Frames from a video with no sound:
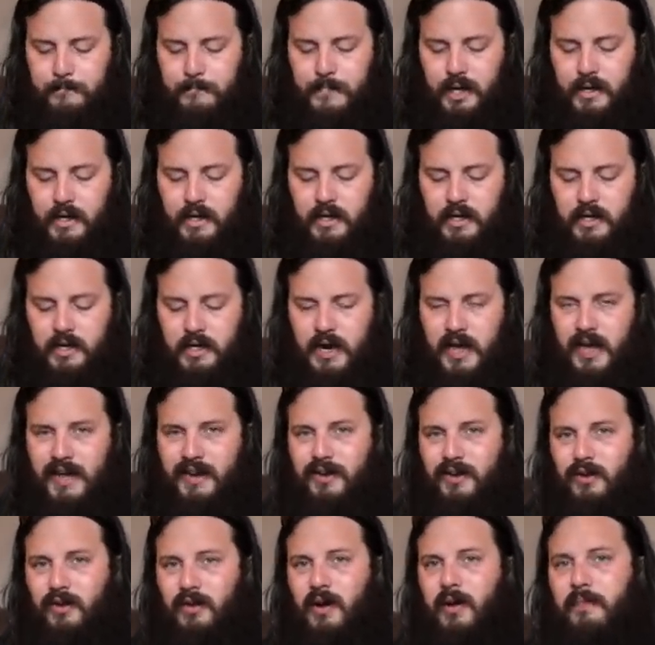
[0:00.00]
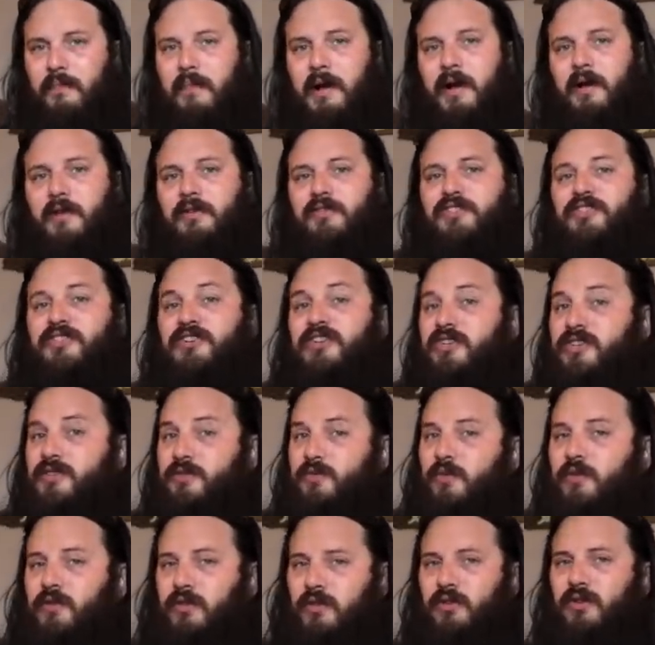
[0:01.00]
but I know I might
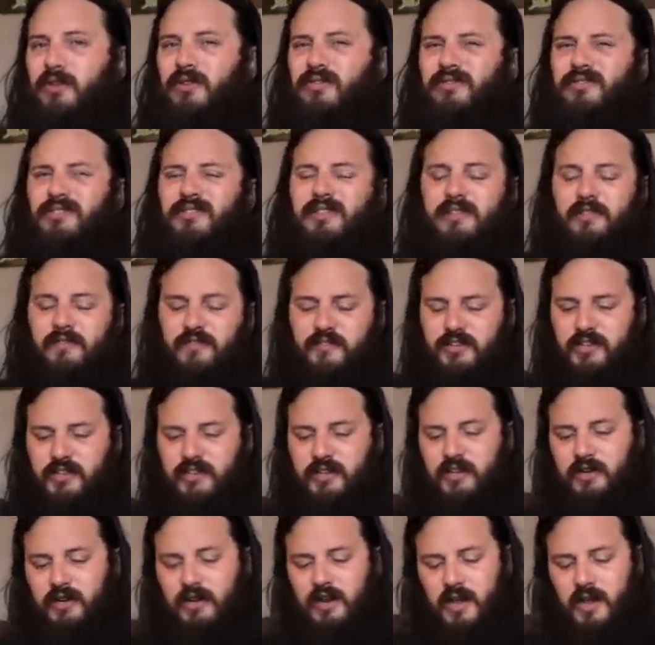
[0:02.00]
just want a long sleeve shirt.